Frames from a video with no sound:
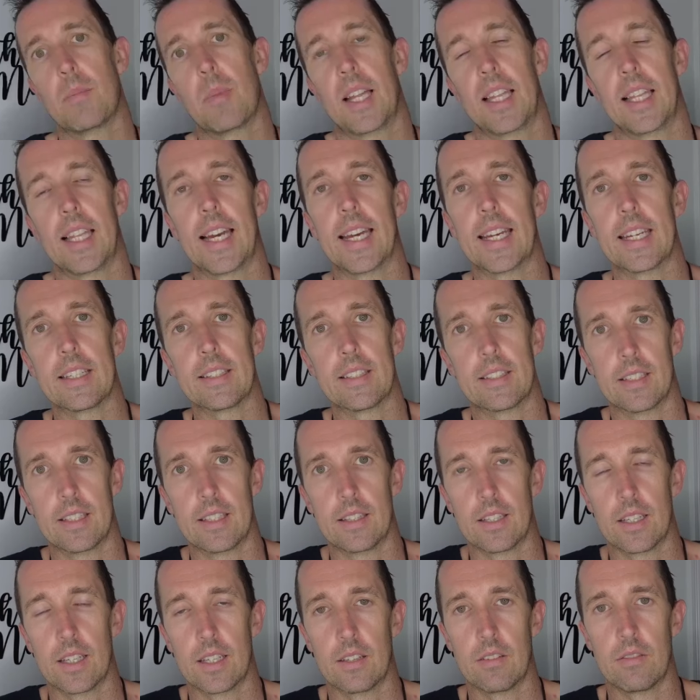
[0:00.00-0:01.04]
my legs in
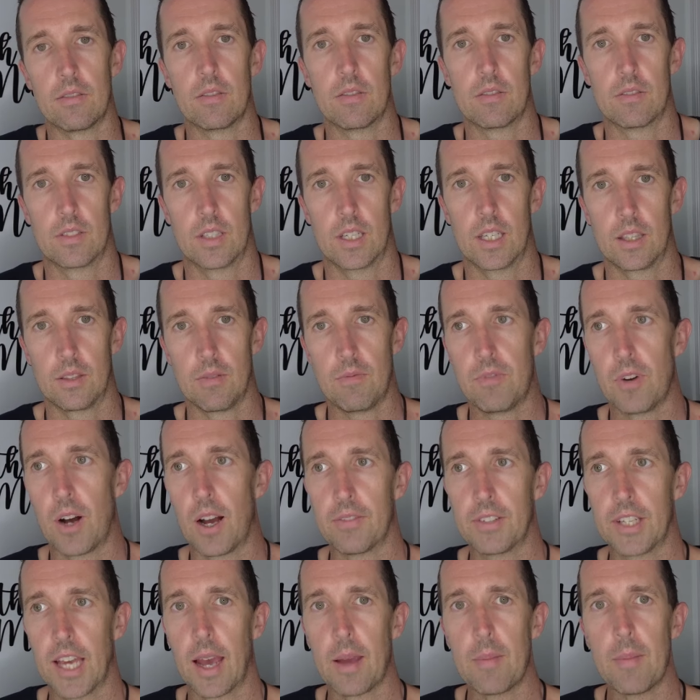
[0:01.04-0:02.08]
the at the
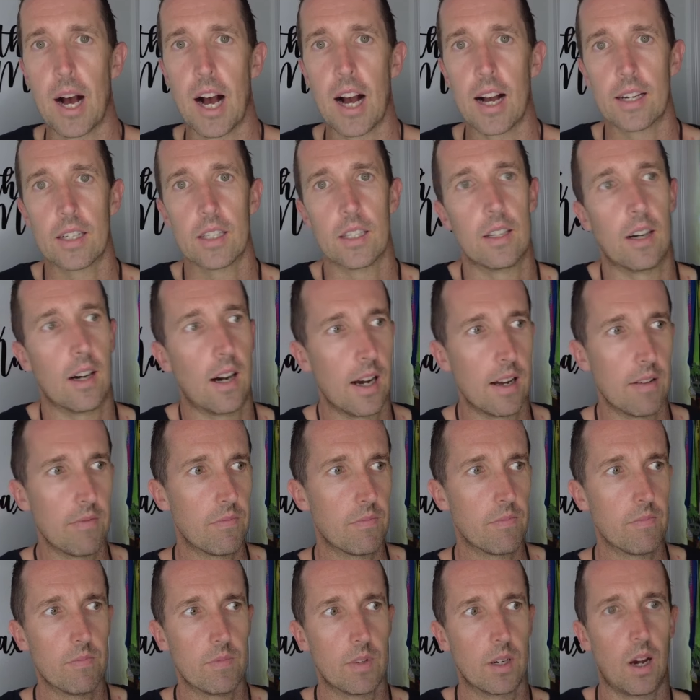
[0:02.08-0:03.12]
5k mark. I
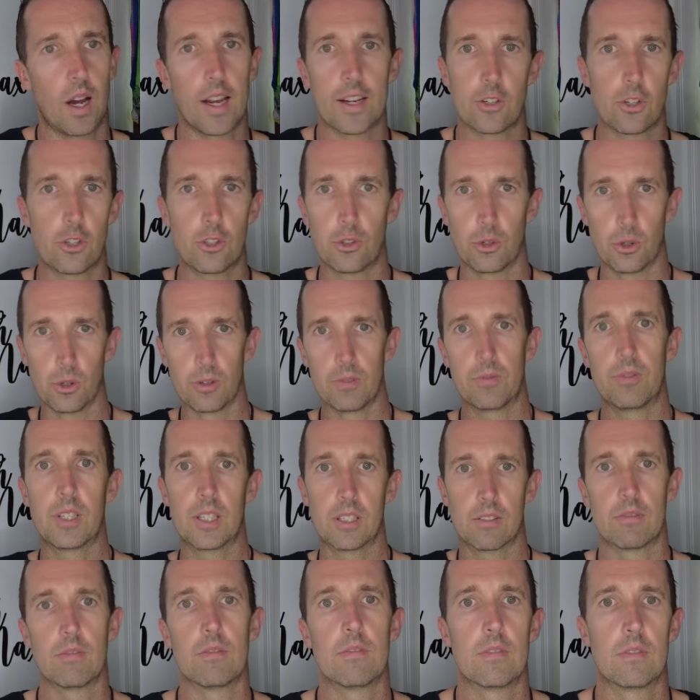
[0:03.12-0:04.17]
I should have
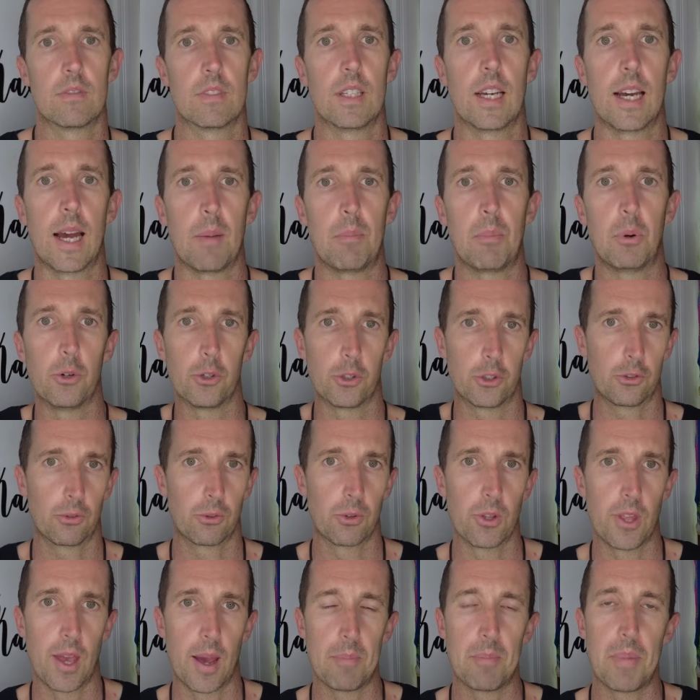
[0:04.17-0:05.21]
uh, pushed
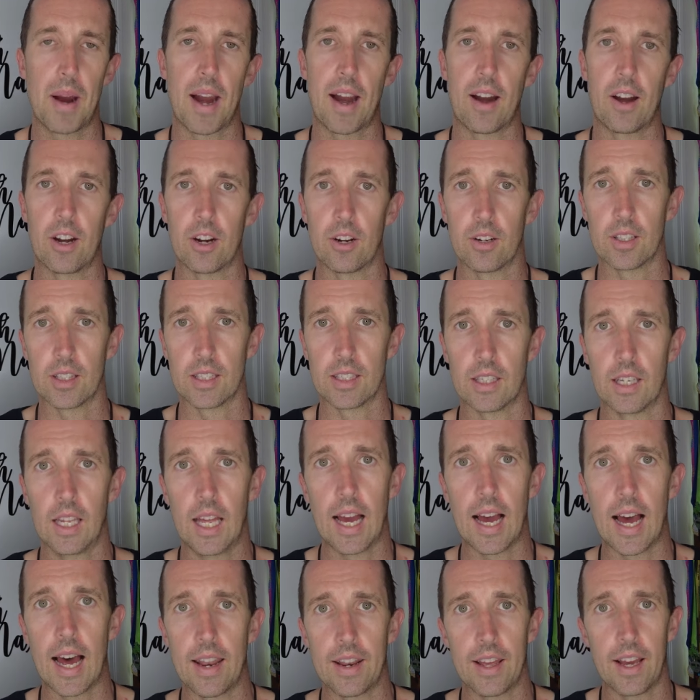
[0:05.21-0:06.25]
through that barrier a little
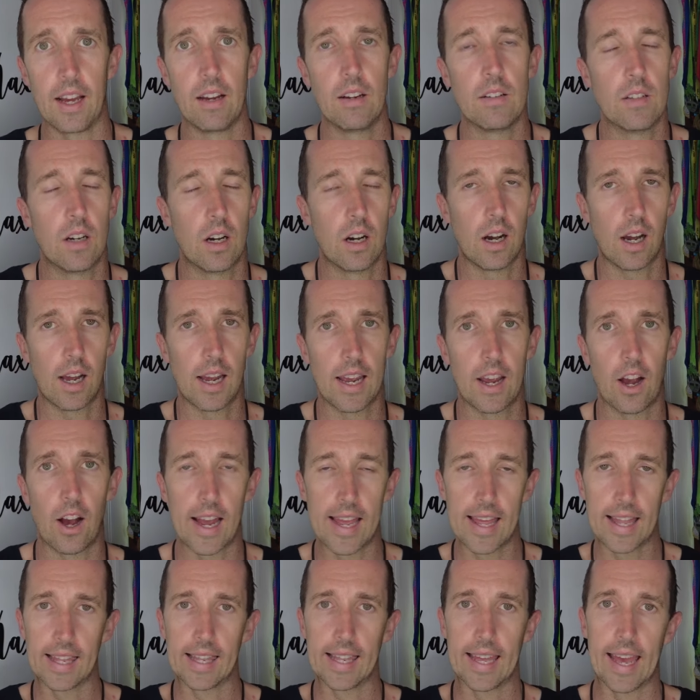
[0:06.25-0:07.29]
harder. I, I
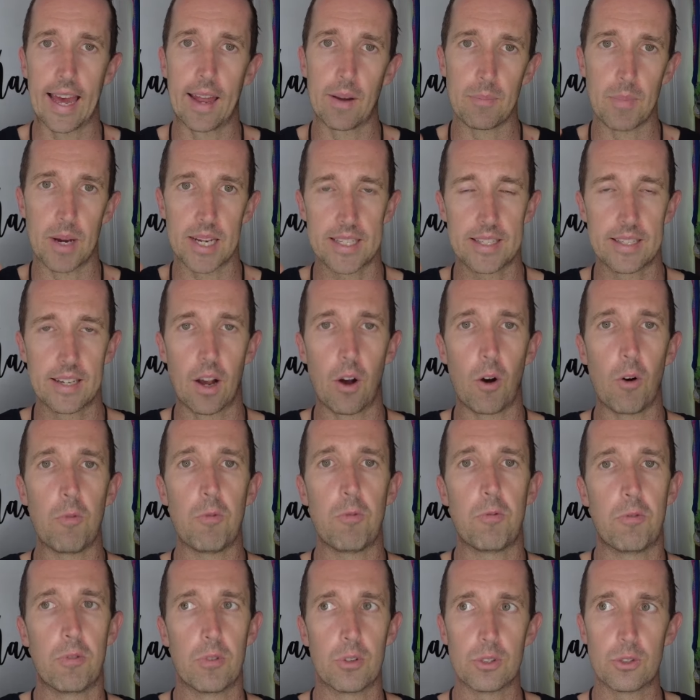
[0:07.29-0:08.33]
allowed
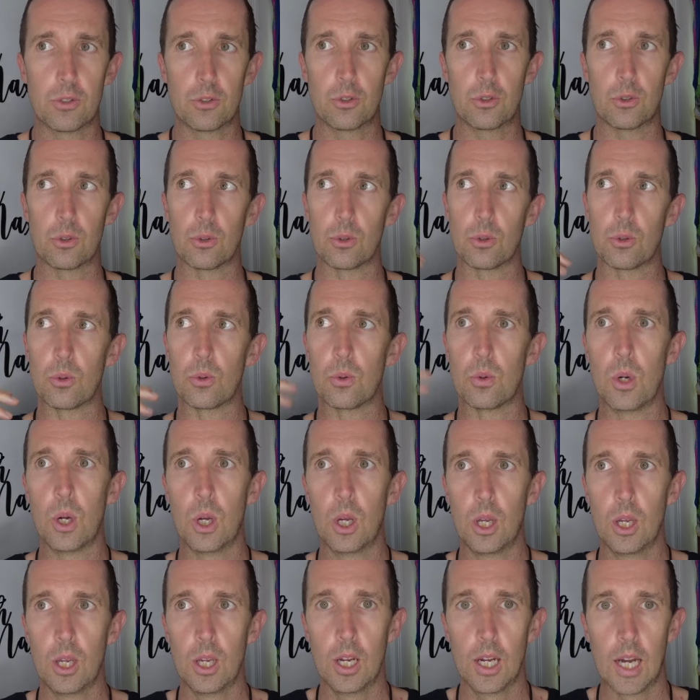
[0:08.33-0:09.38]
myself to
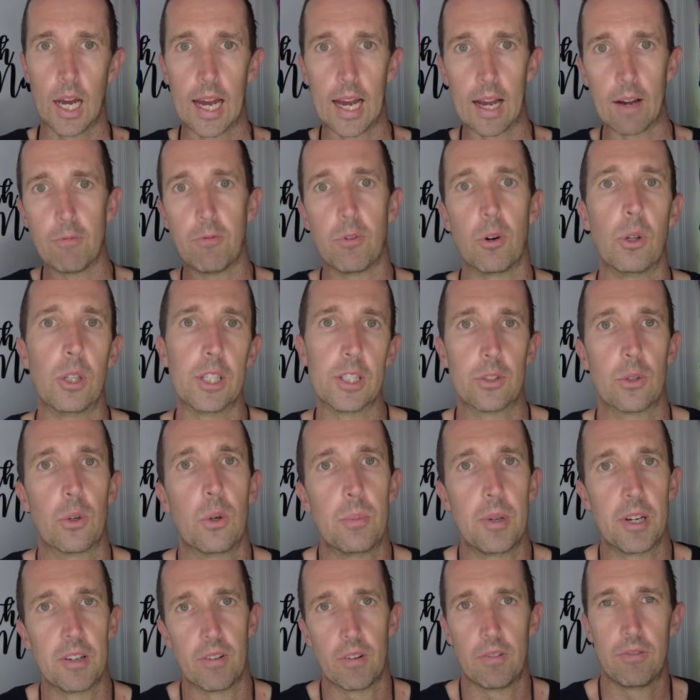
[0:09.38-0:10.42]
uh, fall into a
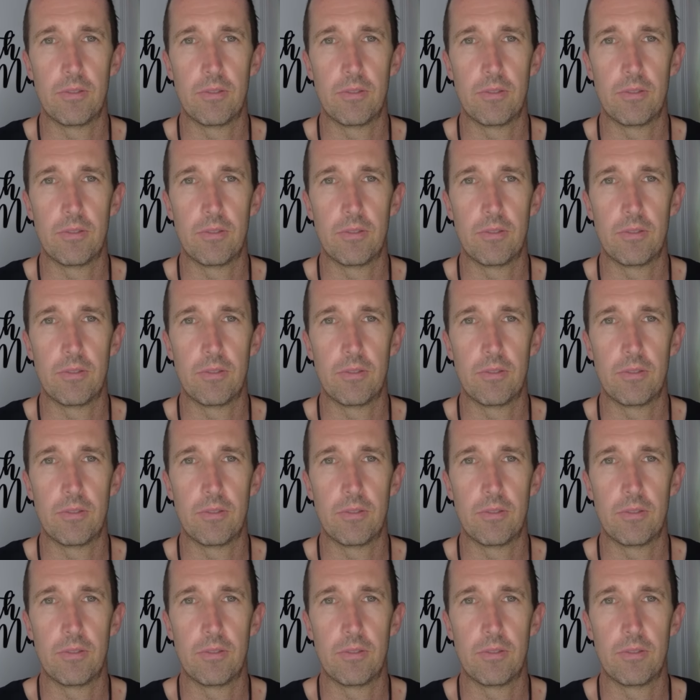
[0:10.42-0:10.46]
bit of a